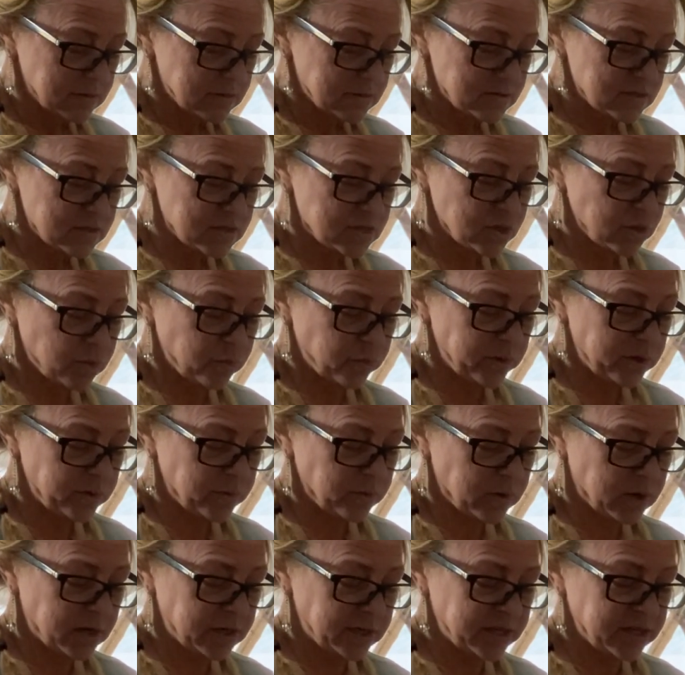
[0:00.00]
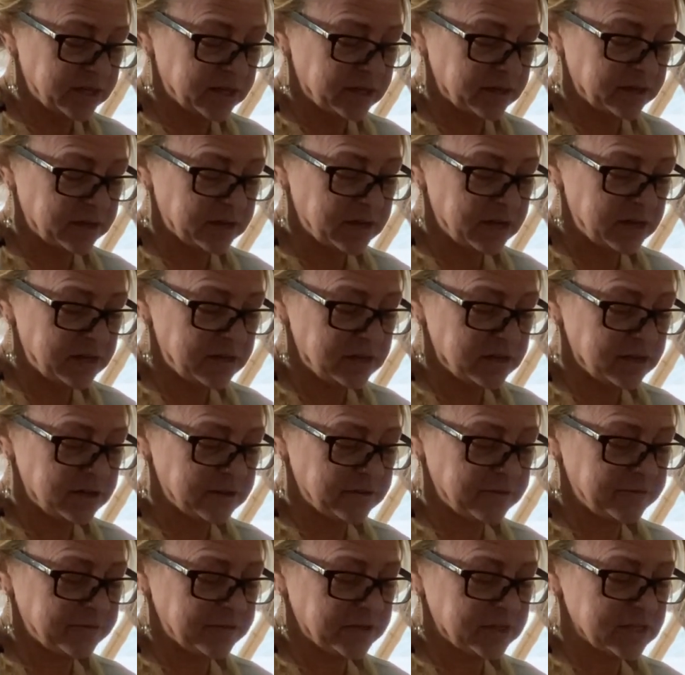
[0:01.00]
So we want to get kind
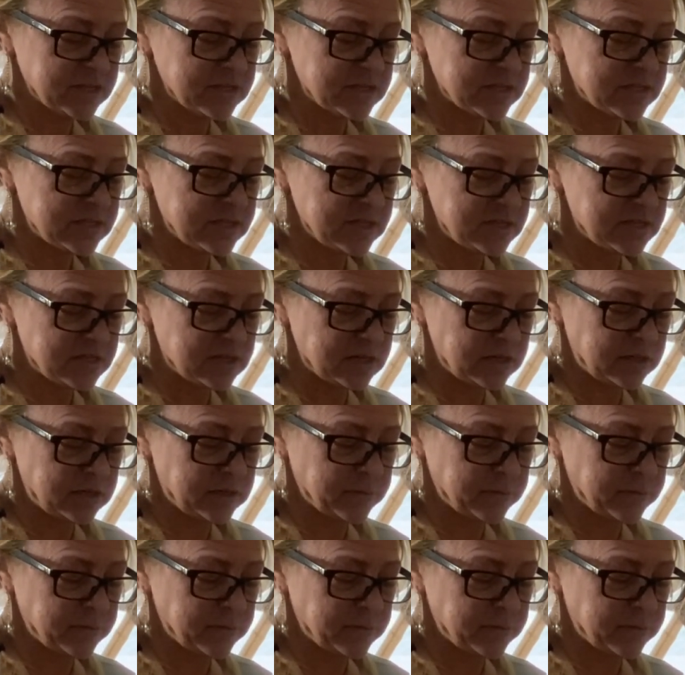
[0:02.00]
of a consistent